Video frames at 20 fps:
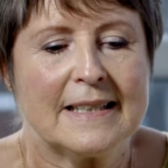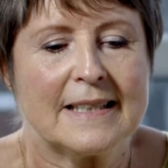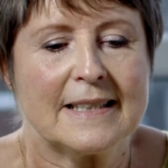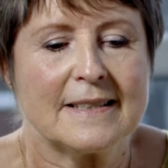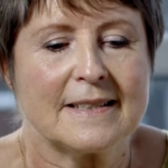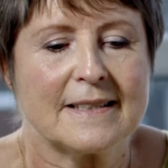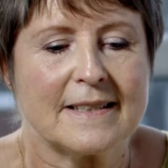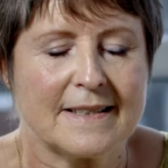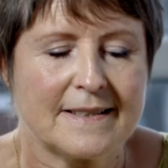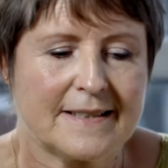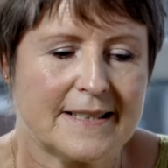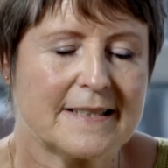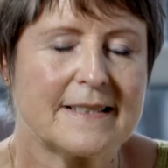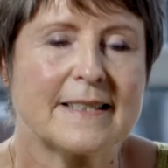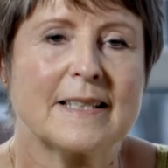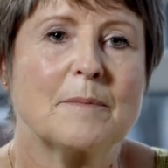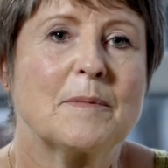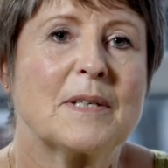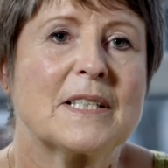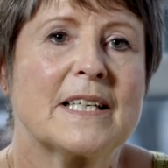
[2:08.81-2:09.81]
and
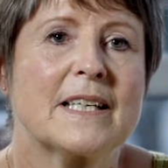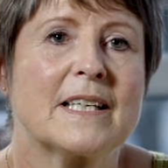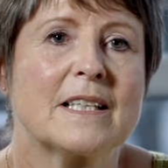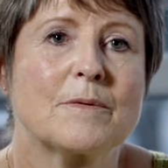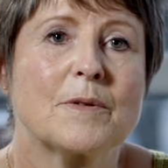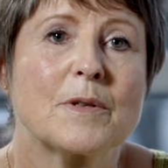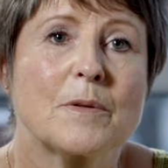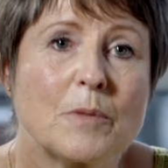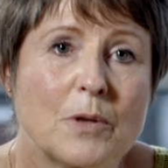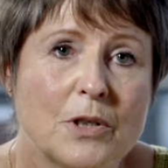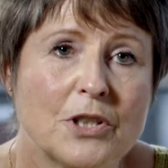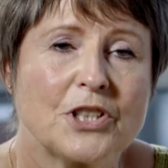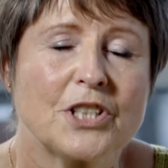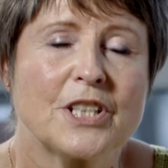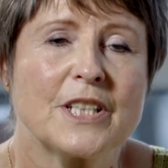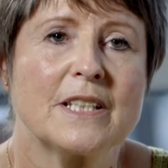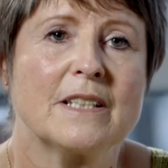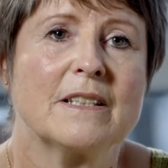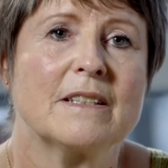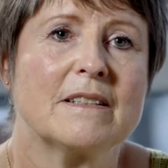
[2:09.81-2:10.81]
assisting my dad with
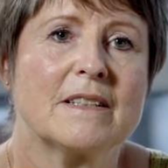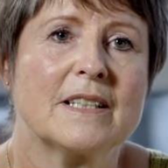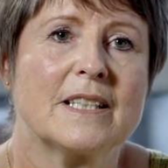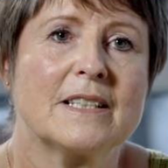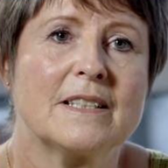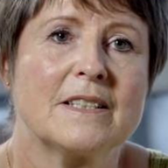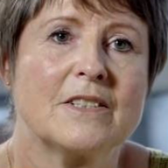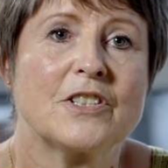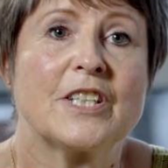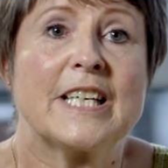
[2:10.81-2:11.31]
washing and